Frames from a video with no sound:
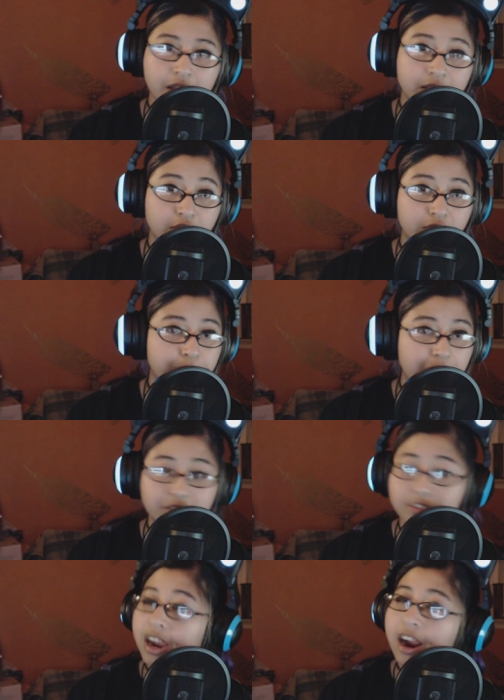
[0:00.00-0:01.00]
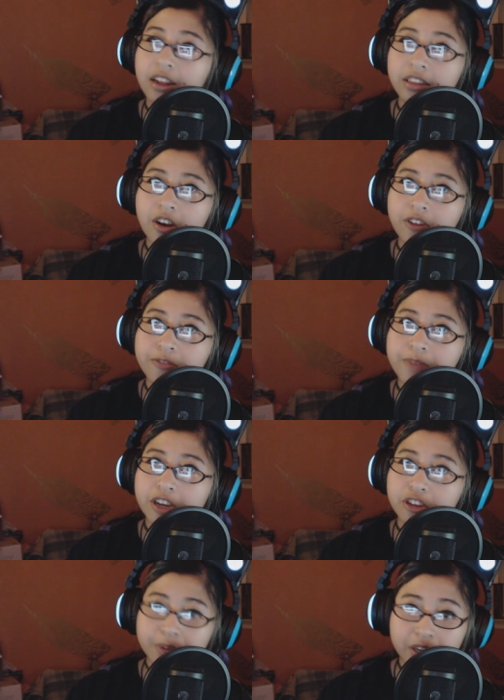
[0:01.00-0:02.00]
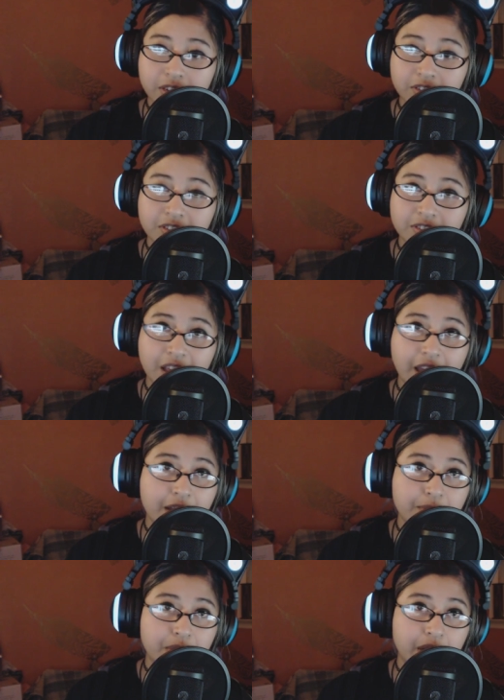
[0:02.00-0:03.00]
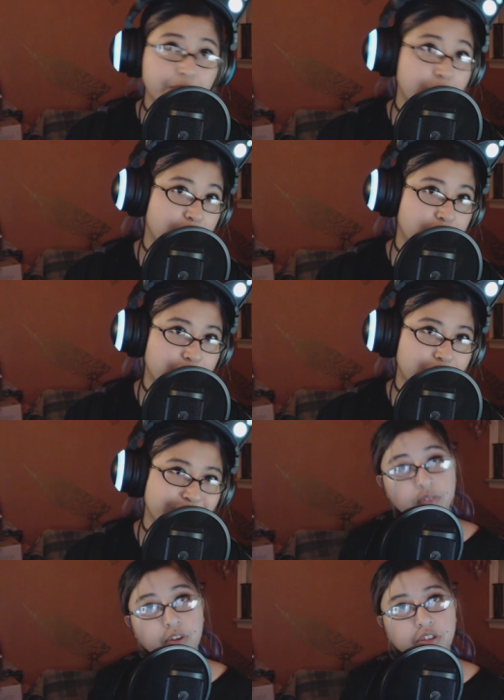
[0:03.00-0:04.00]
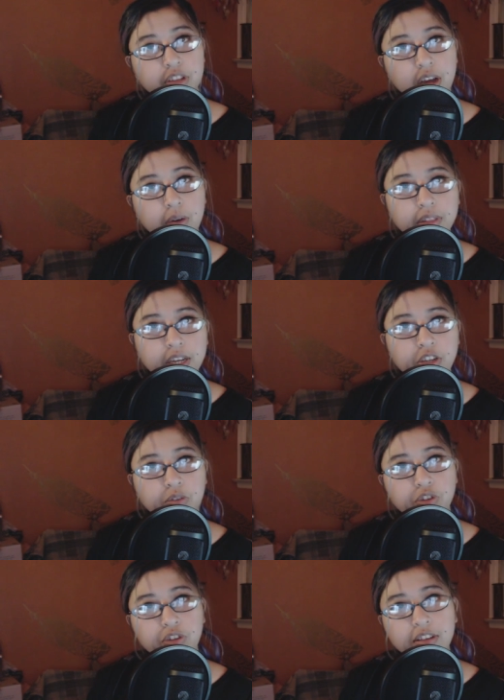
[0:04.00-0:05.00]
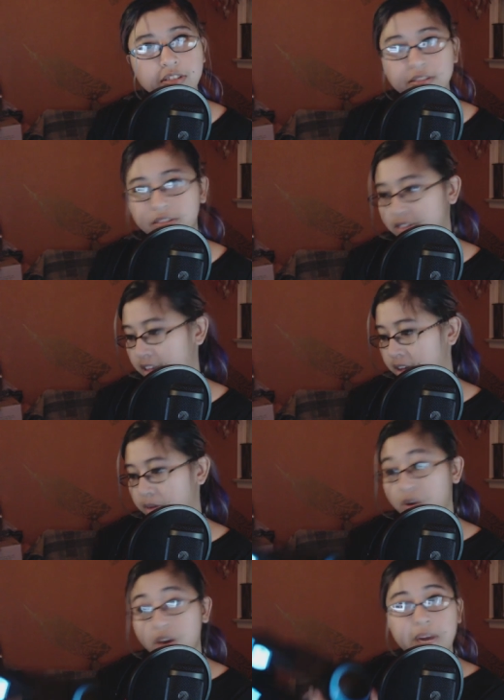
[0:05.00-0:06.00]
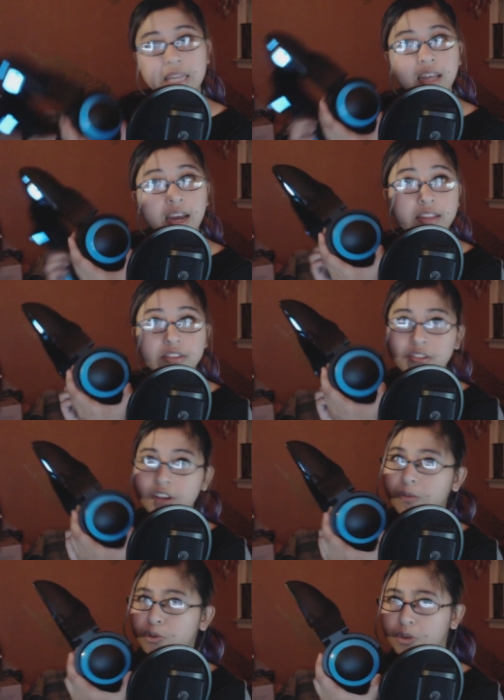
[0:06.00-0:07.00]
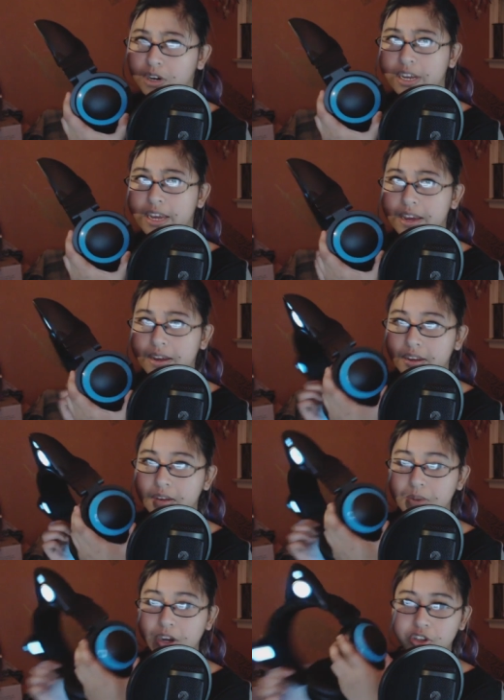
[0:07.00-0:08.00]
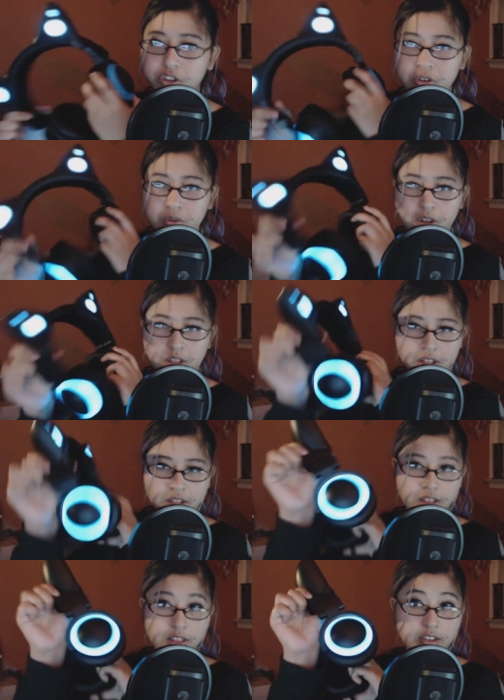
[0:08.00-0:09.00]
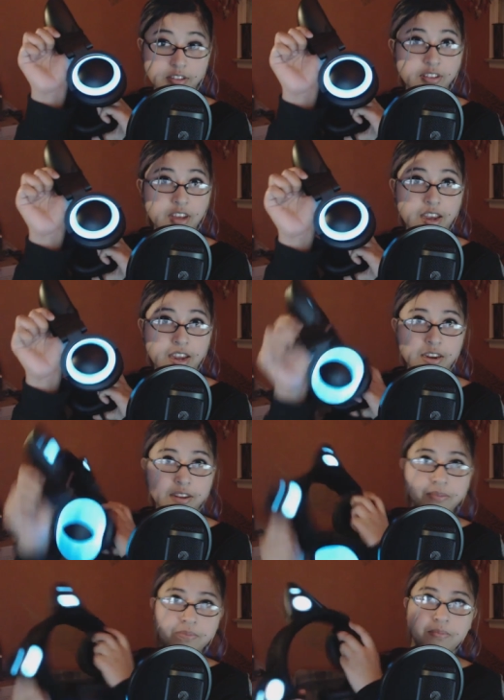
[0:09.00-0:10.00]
and this is based entirely off of my experiences and my opinions. The first thing I would like to address is one of my lights stopped working compared to this side.